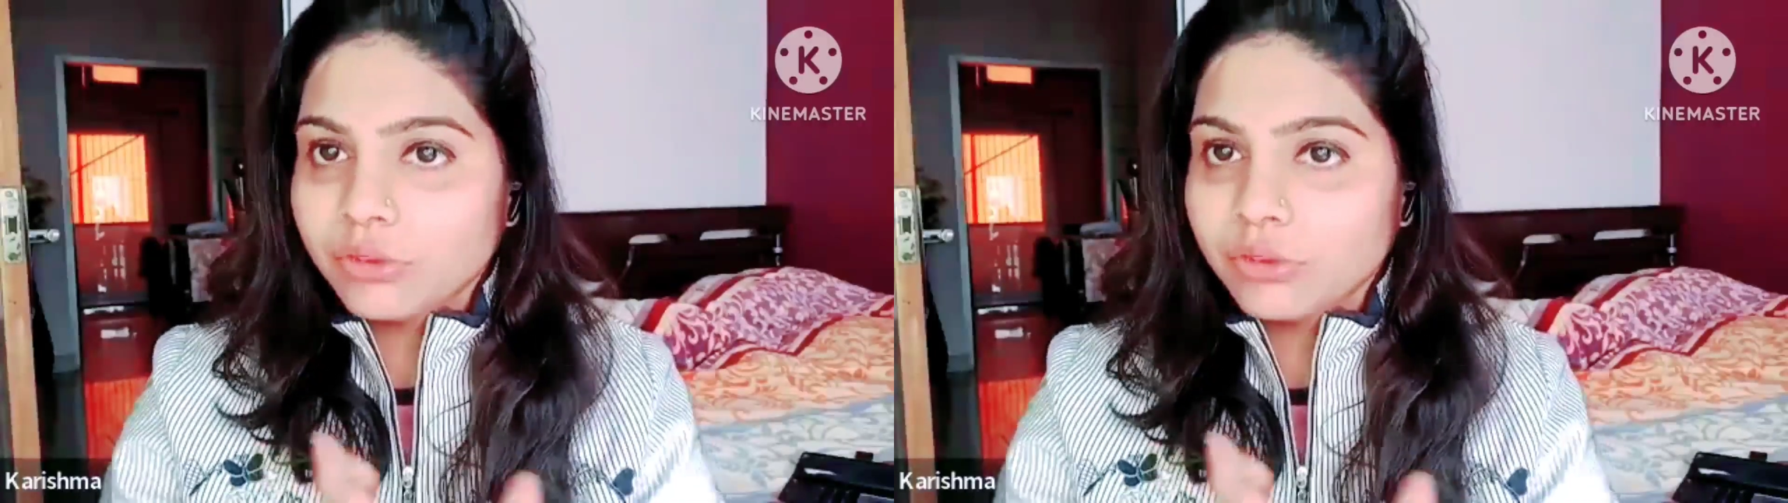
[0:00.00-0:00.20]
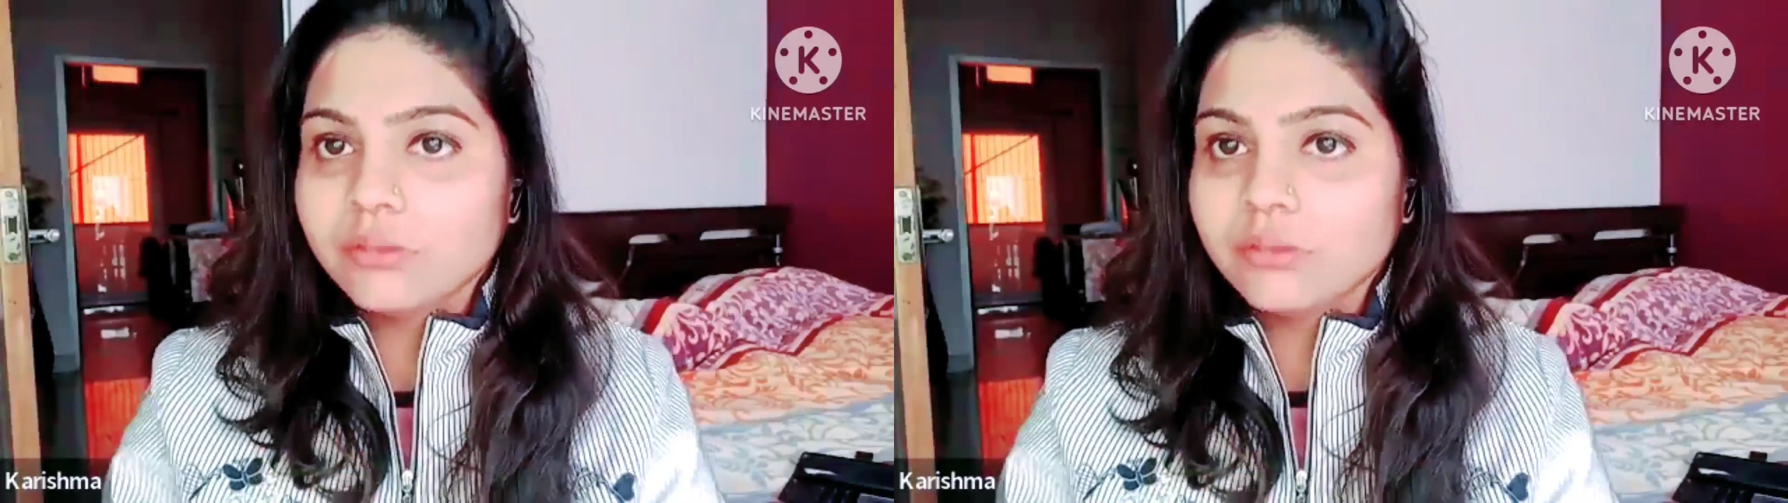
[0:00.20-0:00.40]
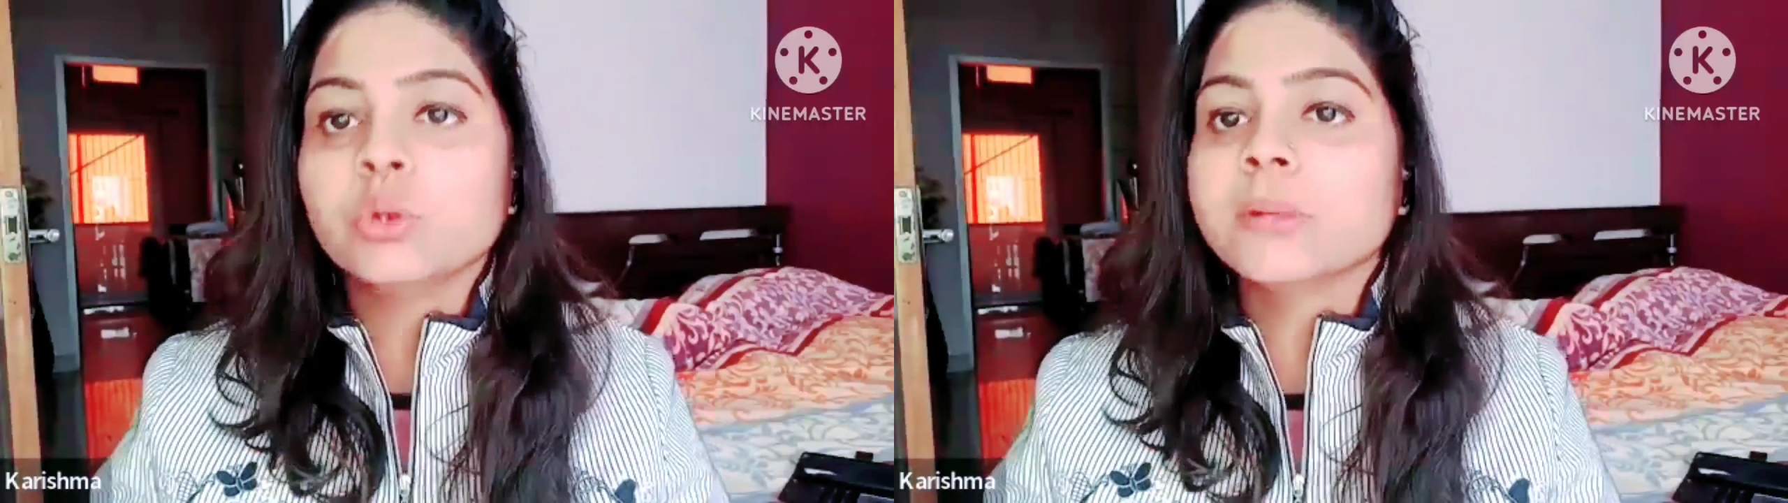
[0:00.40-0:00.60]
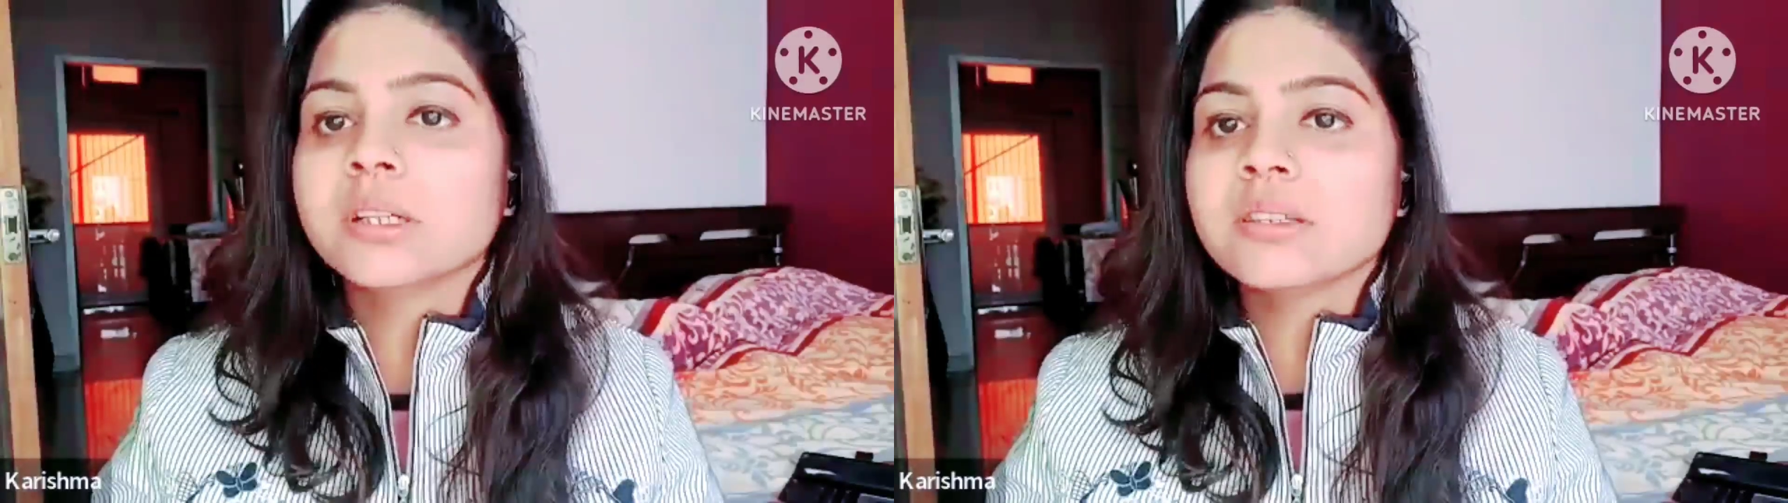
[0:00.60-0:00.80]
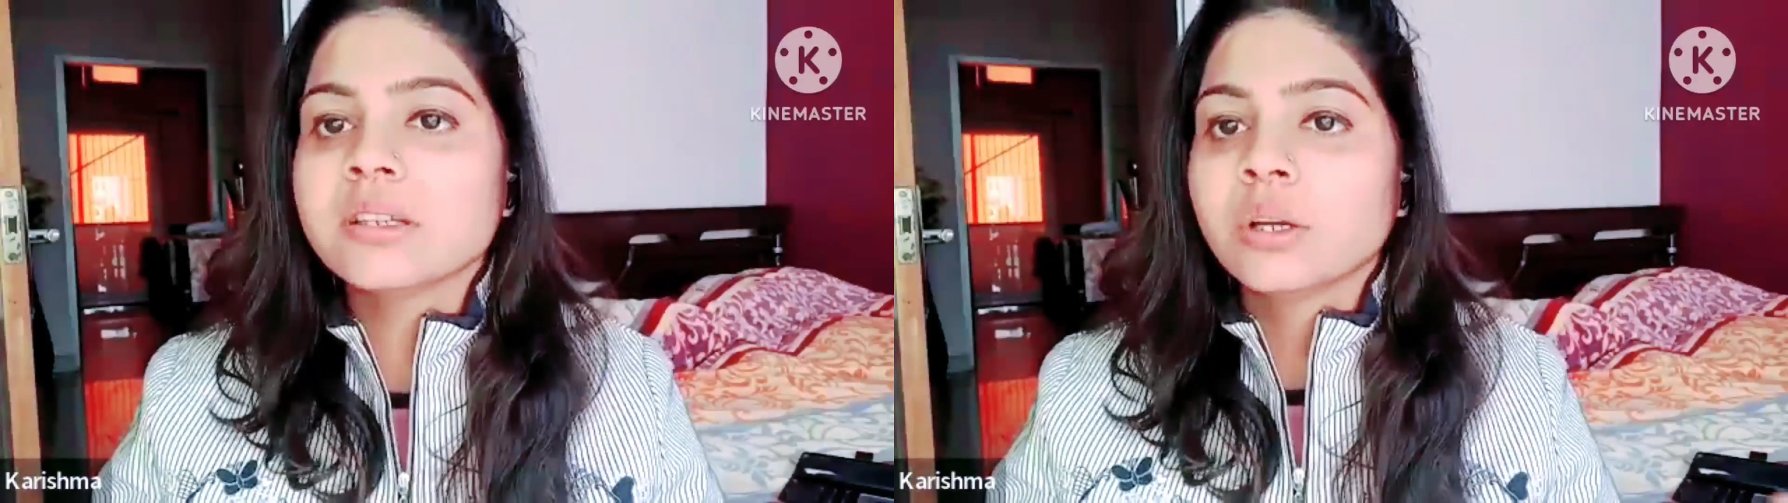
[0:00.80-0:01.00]
within few
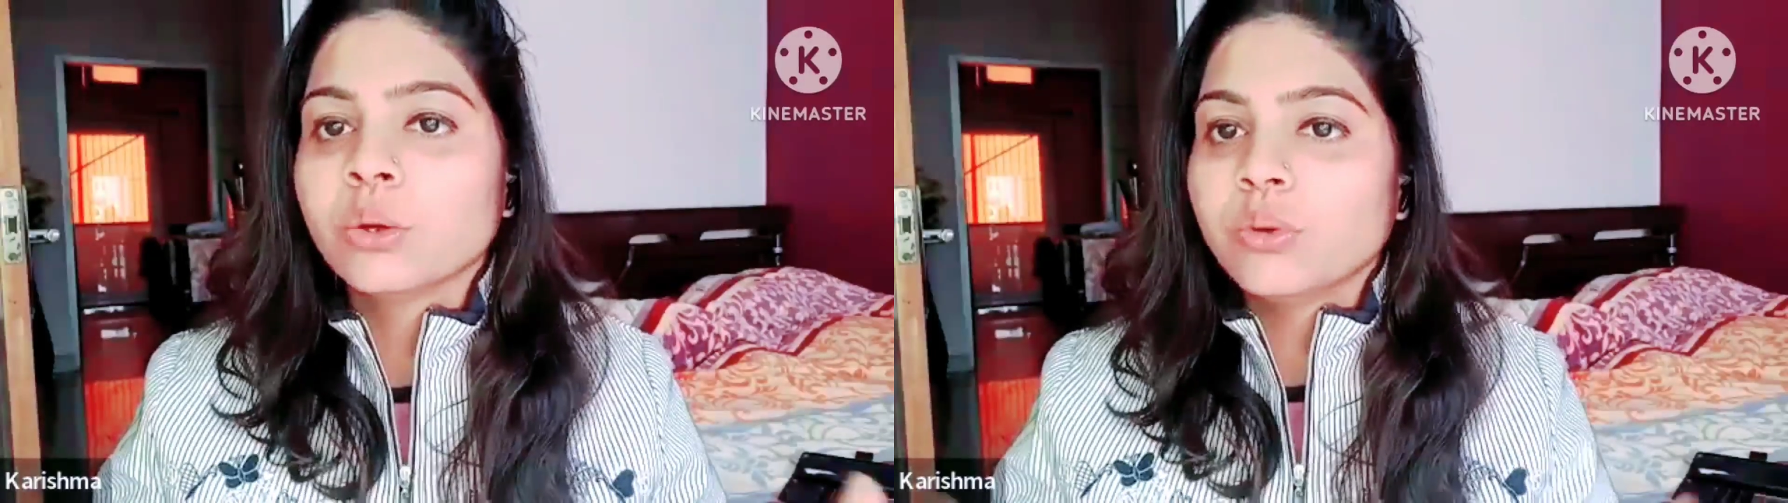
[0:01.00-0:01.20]
months,